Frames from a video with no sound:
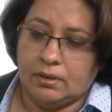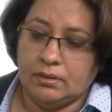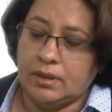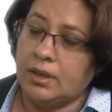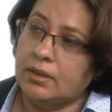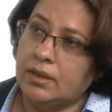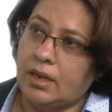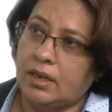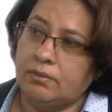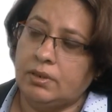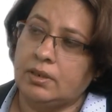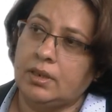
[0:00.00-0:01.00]
On the other
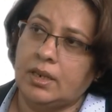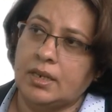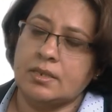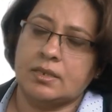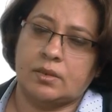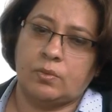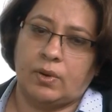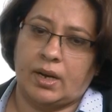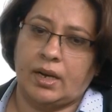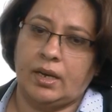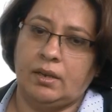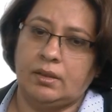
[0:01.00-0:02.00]
hand, we realized that
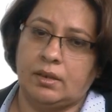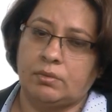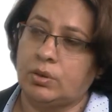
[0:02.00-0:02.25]
why there